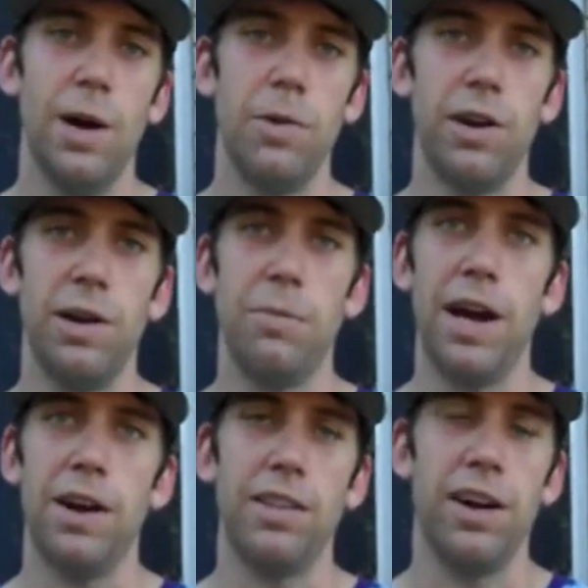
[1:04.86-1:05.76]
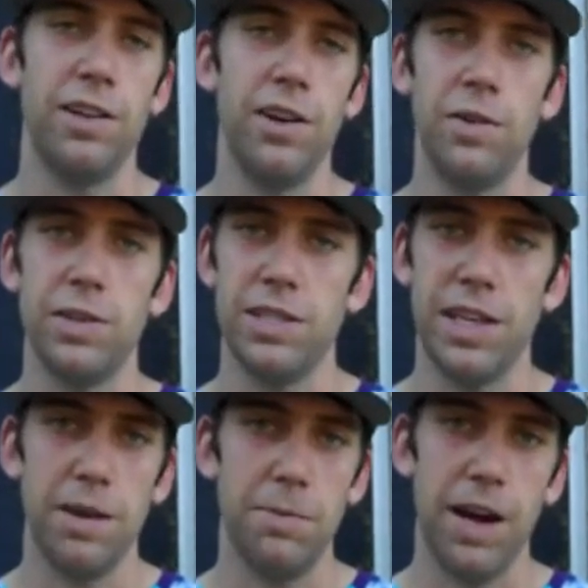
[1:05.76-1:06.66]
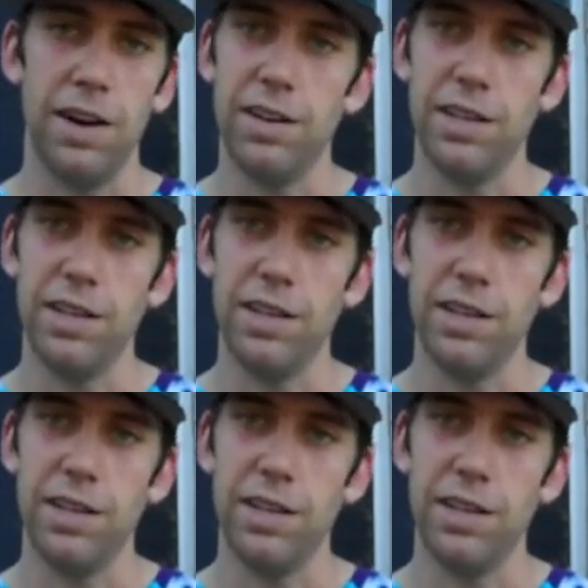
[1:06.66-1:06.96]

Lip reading: Where in a marathon, you always think about,